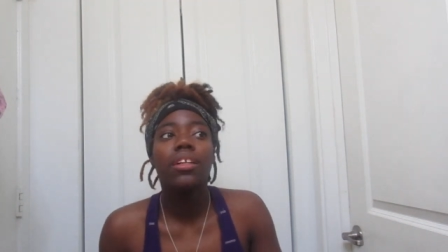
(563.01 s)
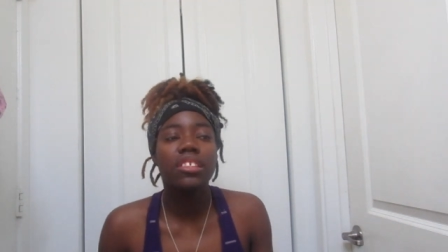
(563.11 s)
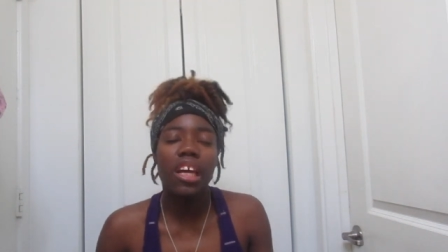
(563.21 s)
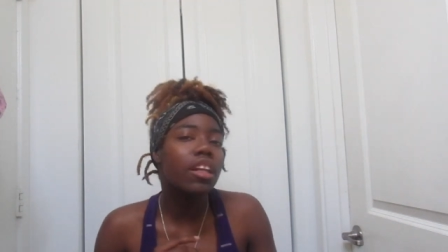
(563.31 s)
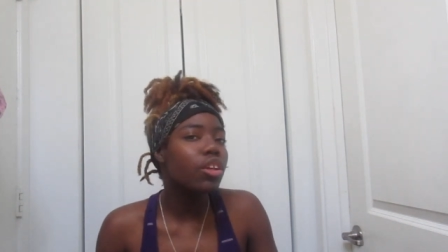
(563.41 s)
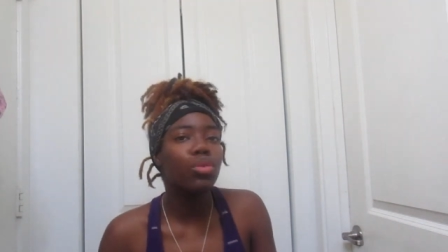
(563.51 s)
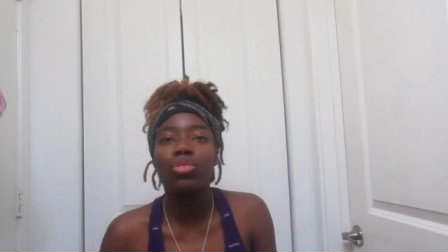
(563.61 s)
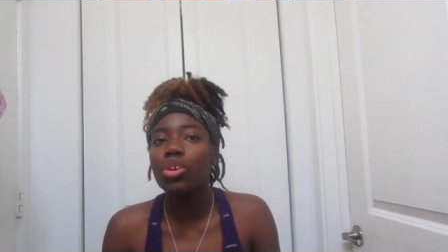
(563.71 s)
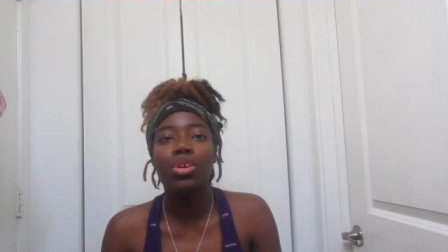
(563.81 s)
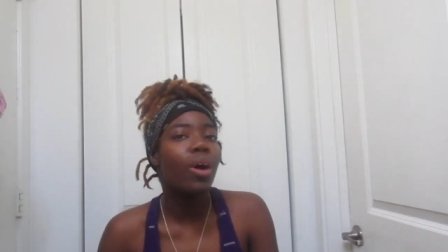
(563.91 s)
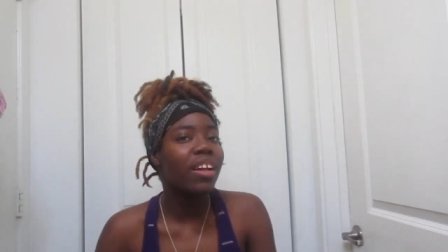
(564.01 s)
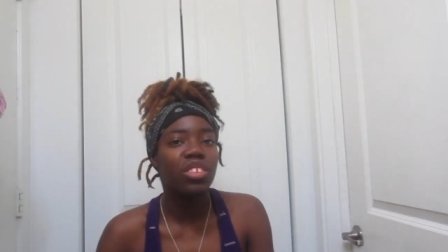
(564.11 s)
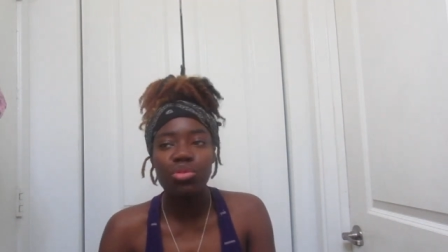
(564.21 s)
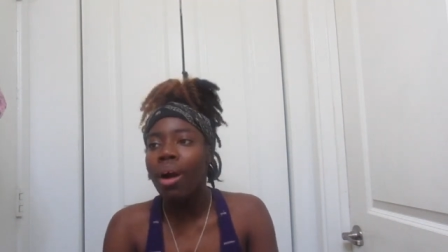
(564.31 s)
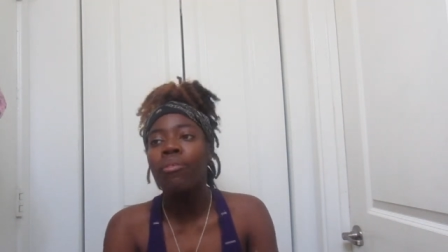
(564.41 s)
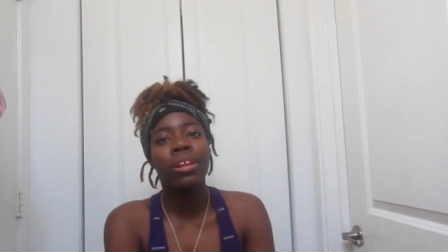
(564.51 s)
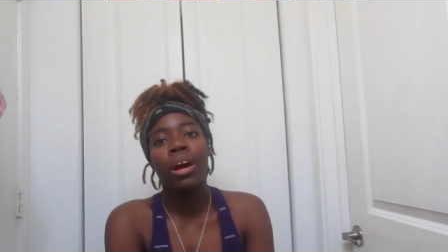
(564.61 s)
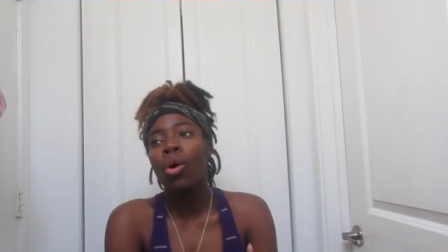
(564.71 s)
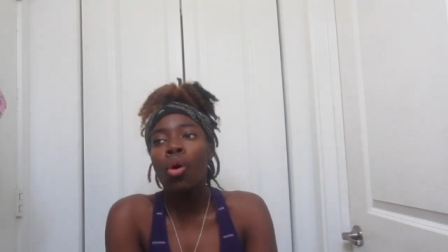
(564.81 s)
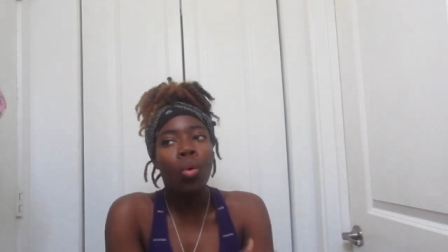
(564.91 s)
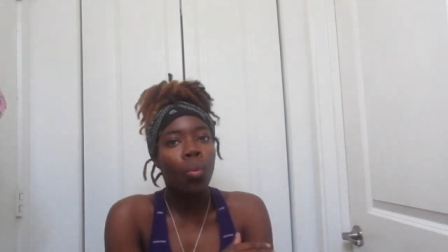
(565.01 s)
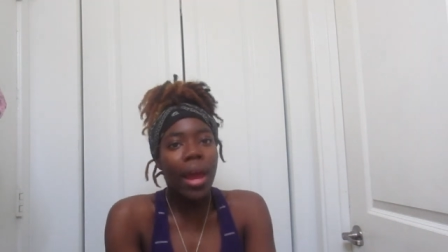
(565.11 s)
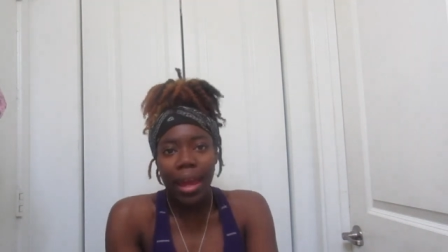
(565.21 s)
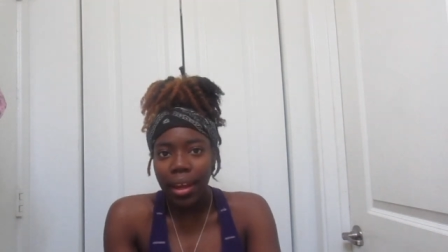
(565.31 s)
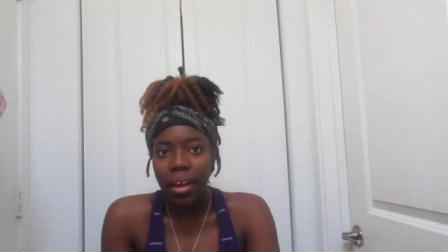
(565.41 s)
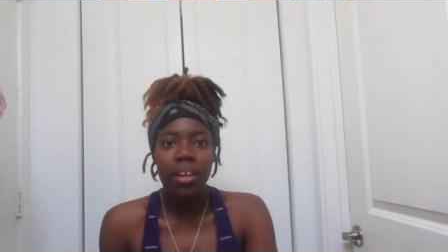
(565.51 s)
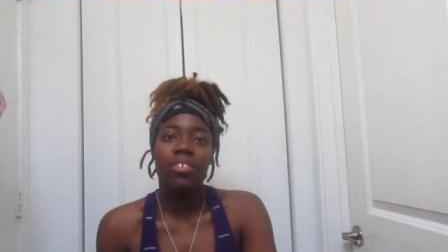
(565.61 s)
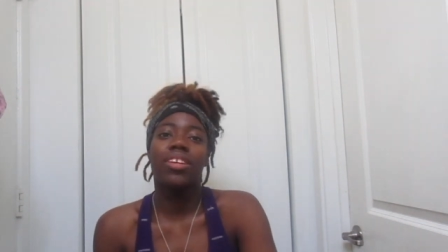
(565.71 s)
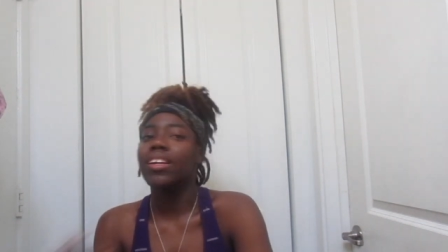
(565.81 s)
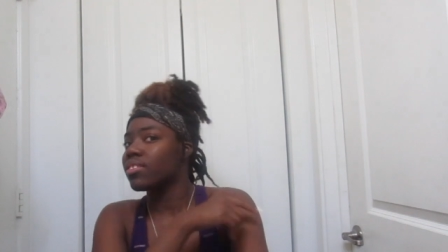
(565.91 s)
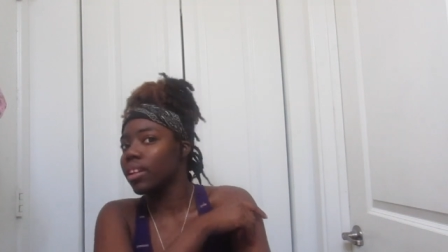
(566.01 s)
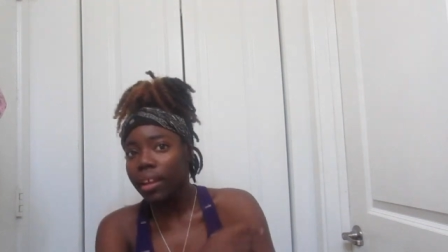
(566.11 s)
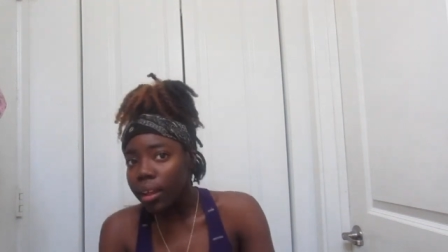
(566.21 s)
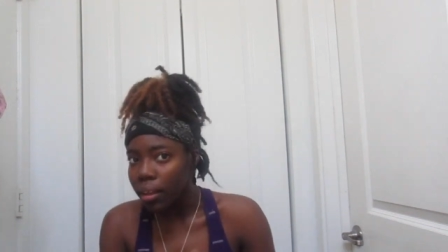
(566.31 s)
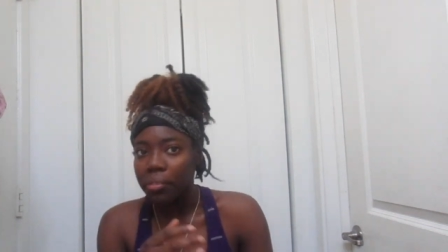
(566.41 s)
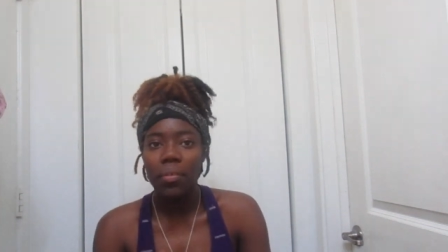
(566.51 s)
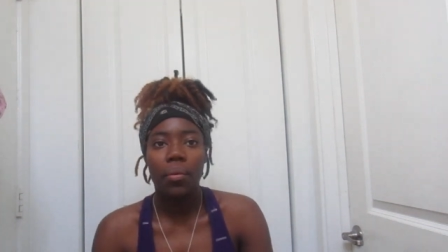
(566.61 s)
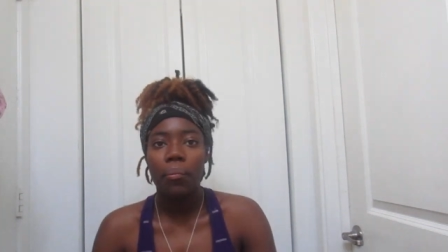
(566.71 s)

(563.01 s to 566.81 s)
telling you so you don't have to travel that whole way just to leave